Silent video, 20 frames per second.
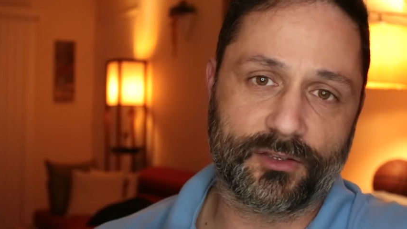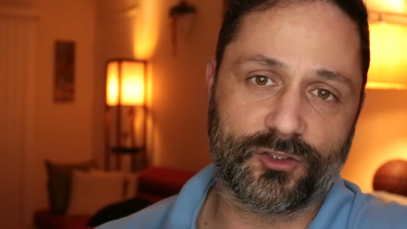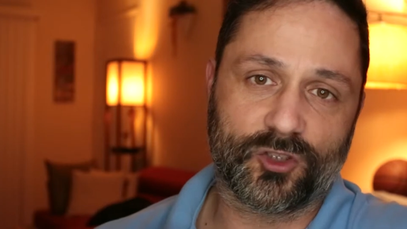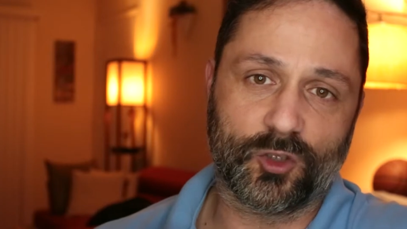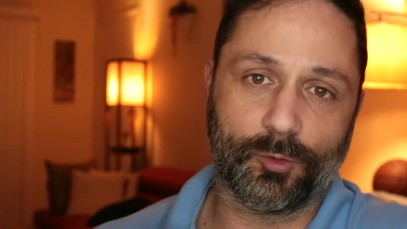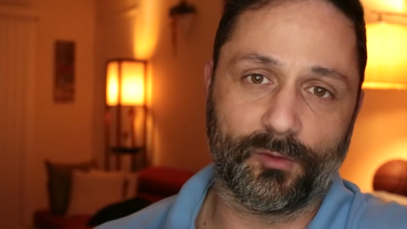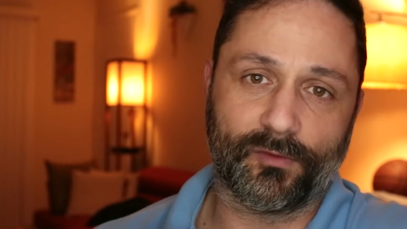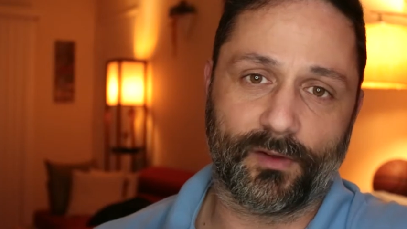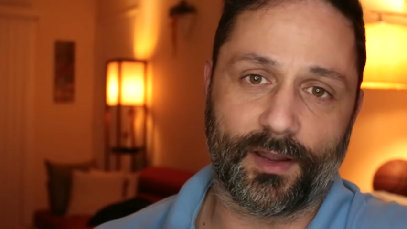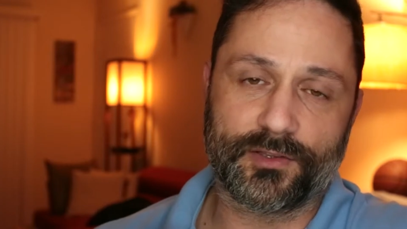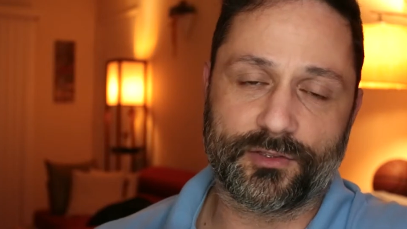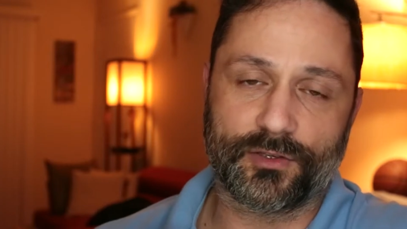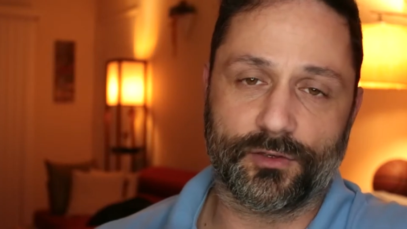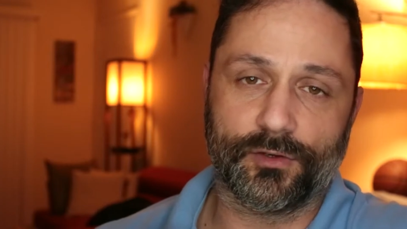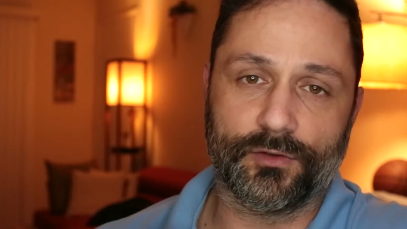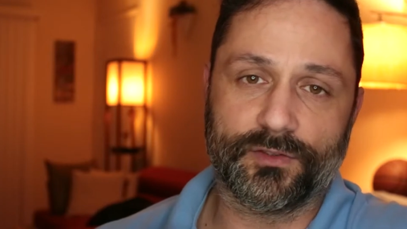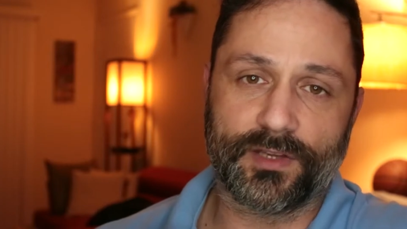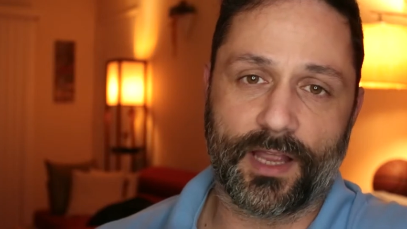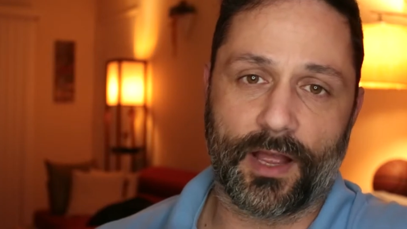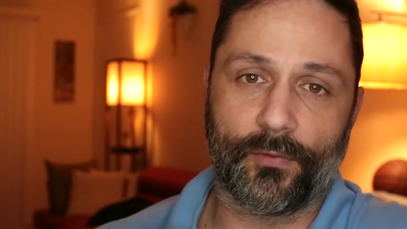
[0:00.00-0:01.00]
supervisor
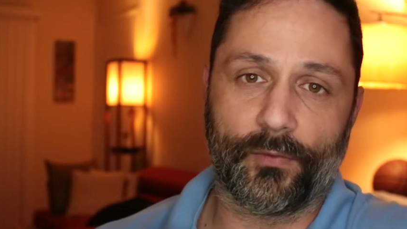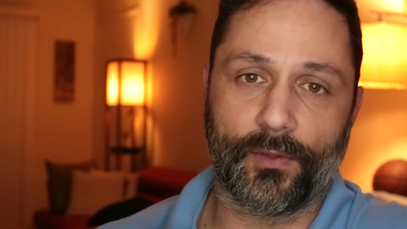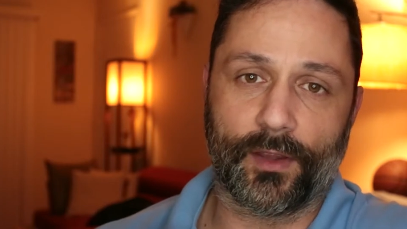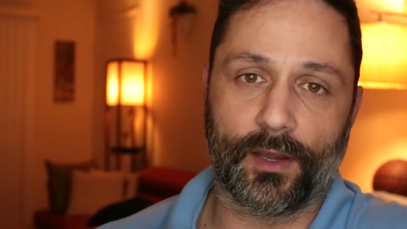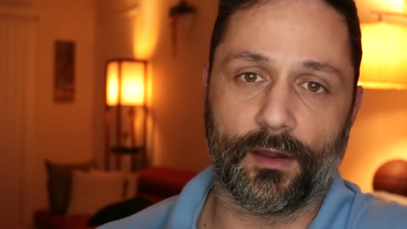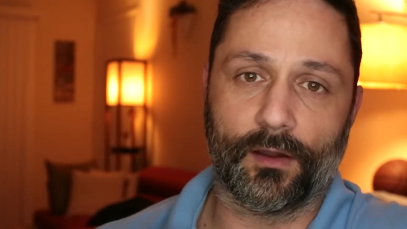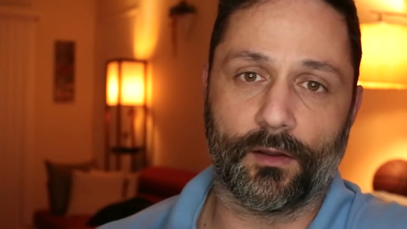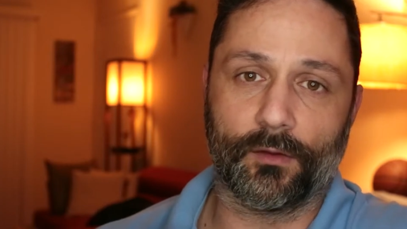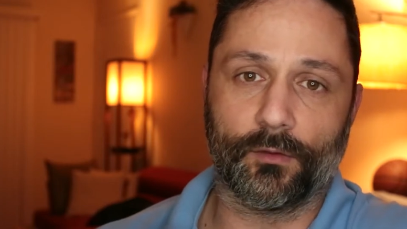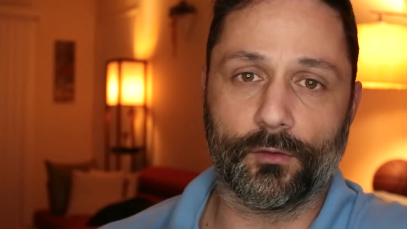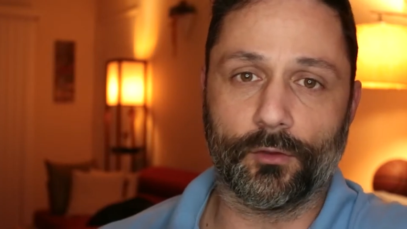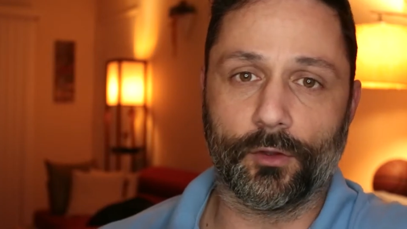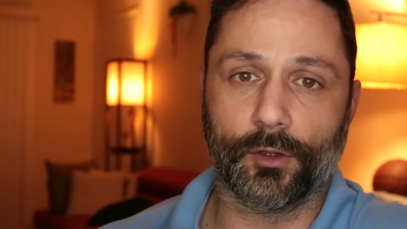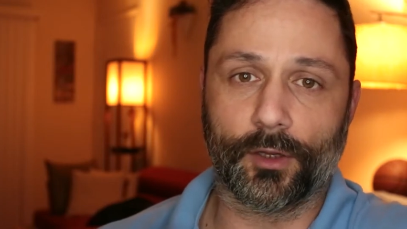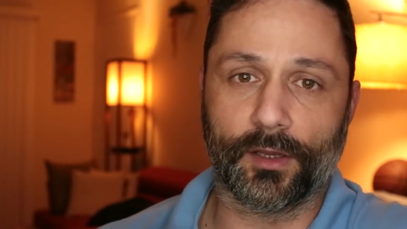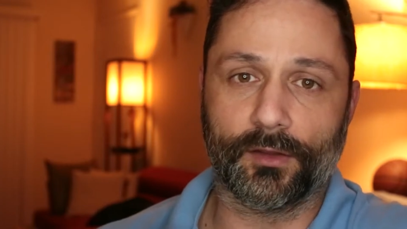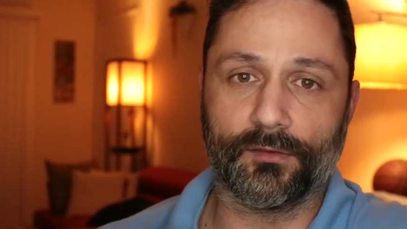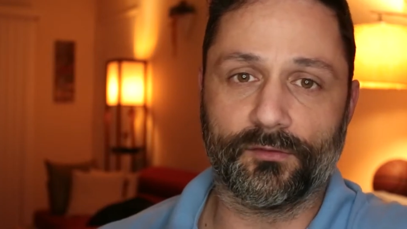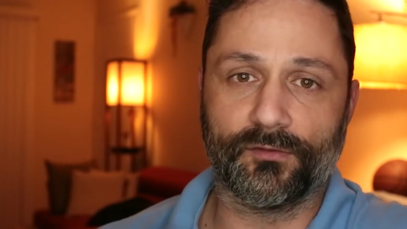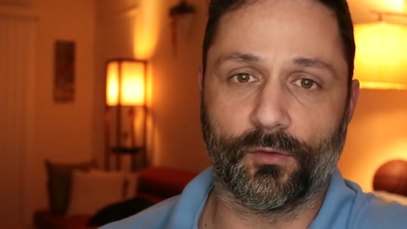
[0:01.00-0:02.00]
who's out there
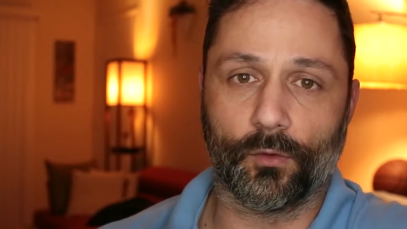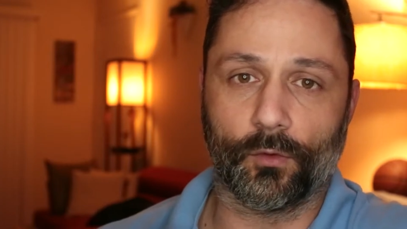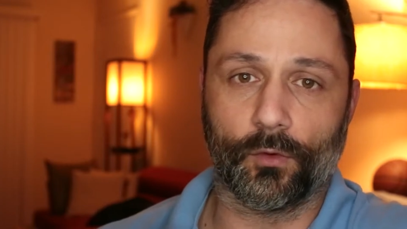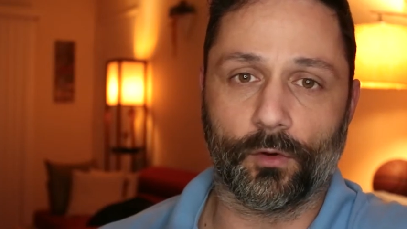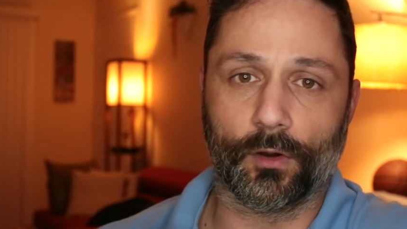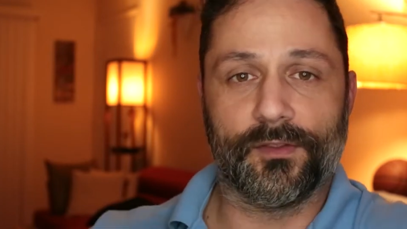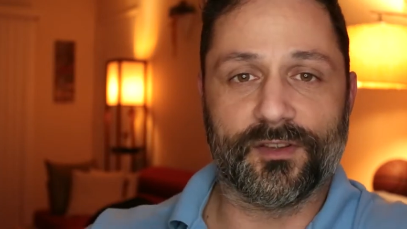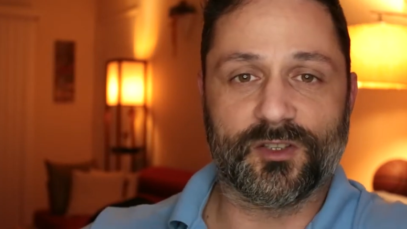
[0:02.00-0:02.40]
looking for